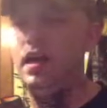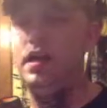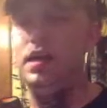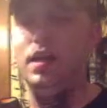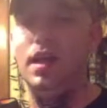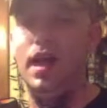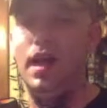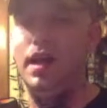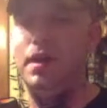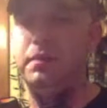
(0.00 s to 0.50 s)
and
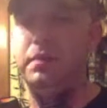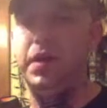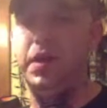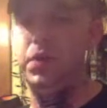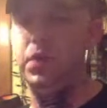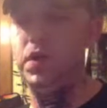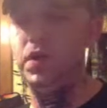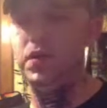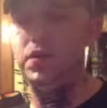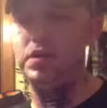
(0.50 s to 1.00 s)
be
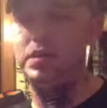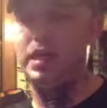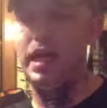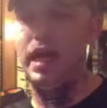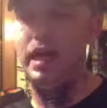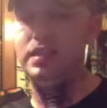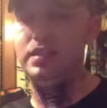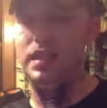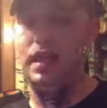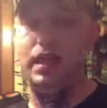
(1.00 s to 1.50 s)
one of those
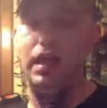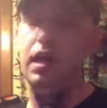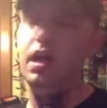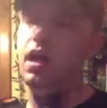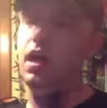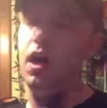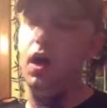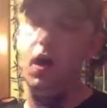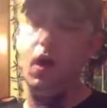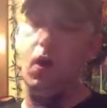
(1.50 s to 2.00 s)
guys like,
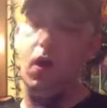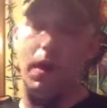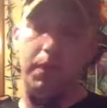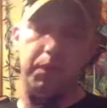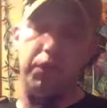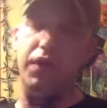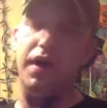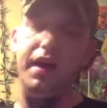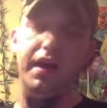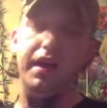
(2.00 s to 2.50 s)
oh, I
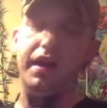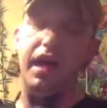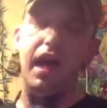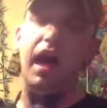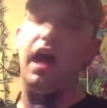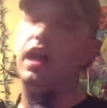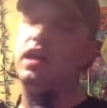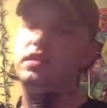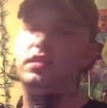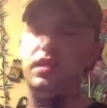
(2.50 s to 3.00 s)
pray to
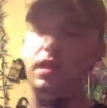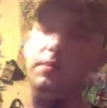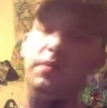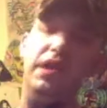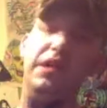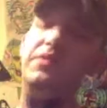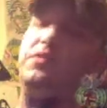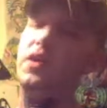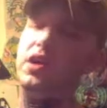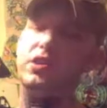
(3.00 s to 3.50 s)
God
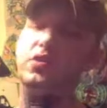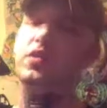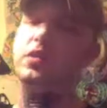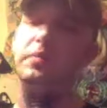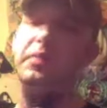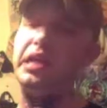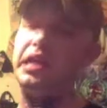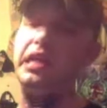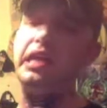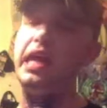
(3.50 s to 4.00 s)
somebody fucks
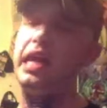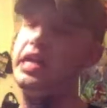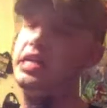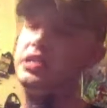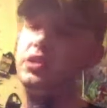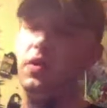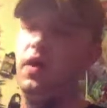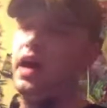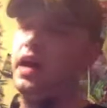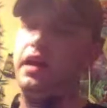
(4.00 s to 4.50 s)
with me today
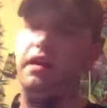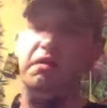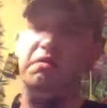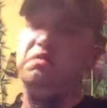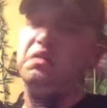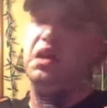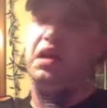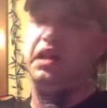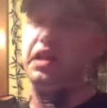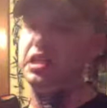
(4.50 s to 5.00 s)
so I can
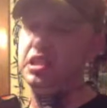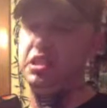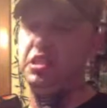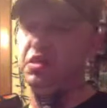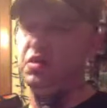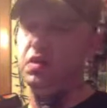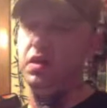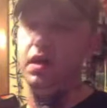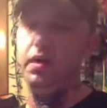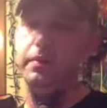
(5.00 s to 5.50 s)
fucking
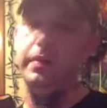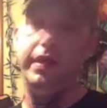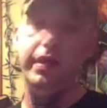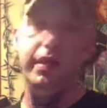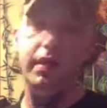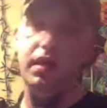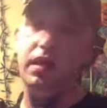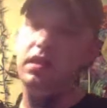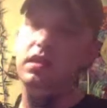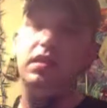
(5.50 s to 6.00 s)
shoot them.
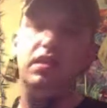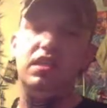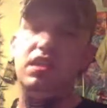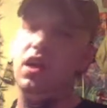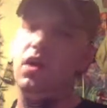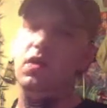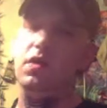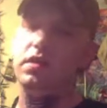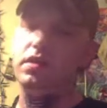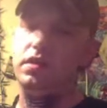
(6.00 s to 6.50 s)
Don't
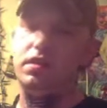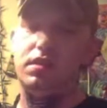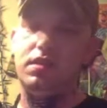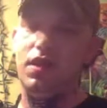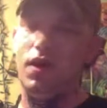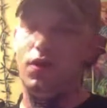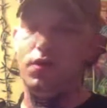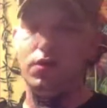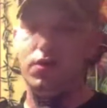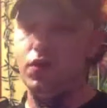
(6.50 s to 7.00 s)
do
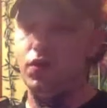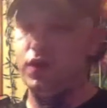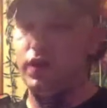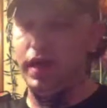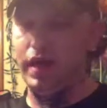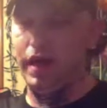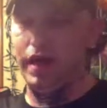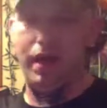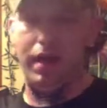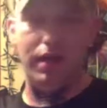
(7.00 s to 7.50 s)

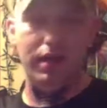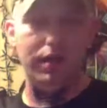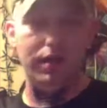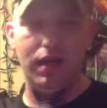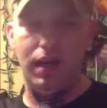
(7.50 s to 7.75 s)
that.